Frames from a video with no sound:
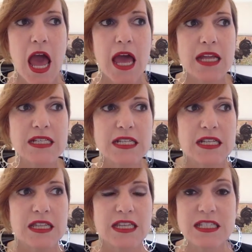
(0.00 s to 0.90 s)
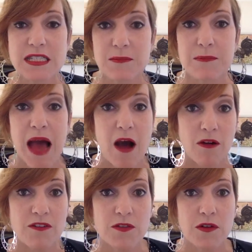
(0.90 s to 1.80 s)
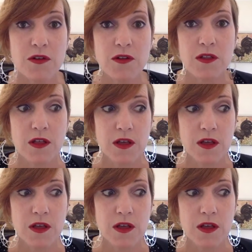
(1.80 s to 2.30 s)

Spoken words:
And this powerful